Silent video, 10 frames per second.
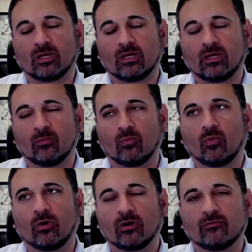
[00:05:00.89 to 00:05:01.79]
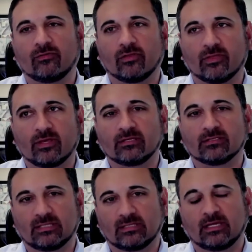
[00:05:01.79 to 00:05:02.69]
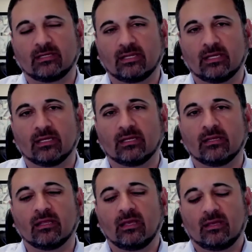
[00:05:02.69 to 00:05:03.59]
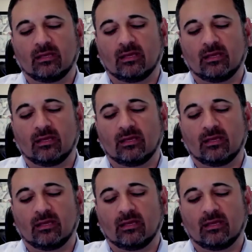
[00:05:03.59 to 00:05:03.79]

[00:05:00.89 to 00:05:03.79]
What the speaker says: And one of the things that they did in